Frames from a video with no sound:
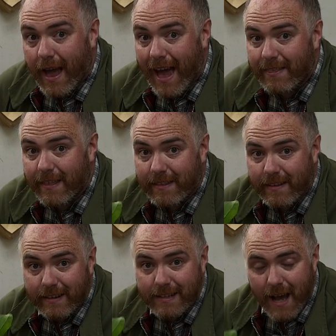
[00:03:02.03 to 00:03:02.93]
at this
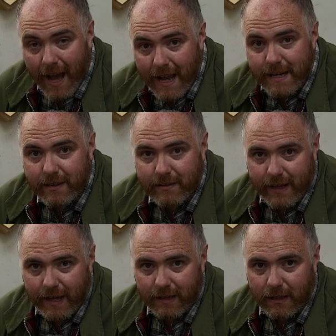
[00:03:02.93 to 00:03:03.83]
tiny
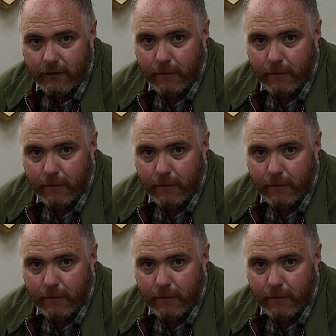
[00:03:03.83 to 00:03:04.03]
scale of